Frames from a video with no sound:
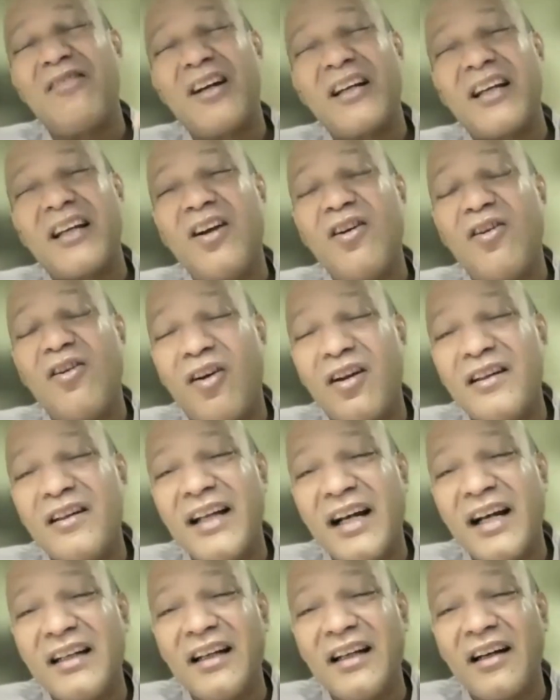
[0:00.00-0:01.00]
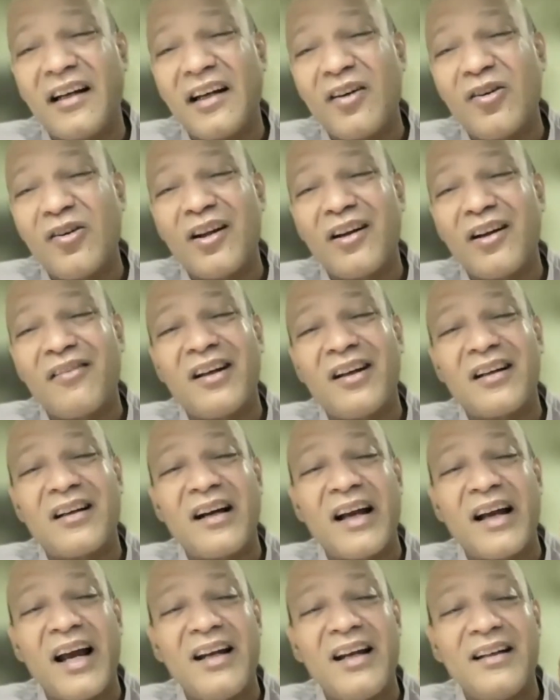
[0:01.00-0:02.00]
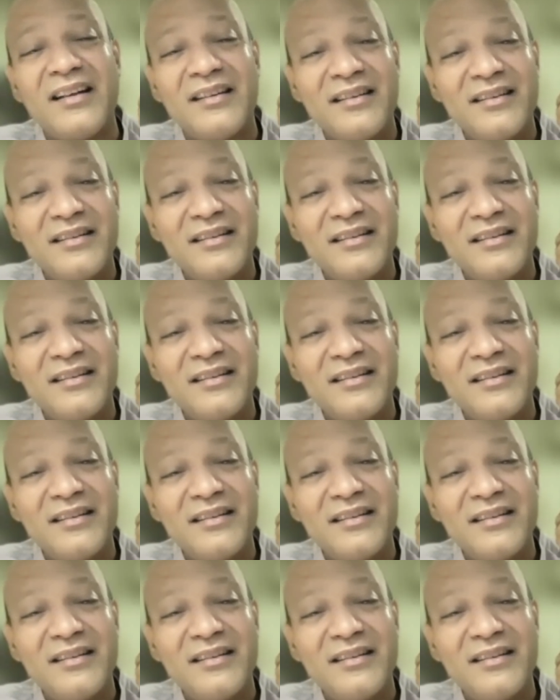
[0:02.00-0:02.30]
working all that regular work again.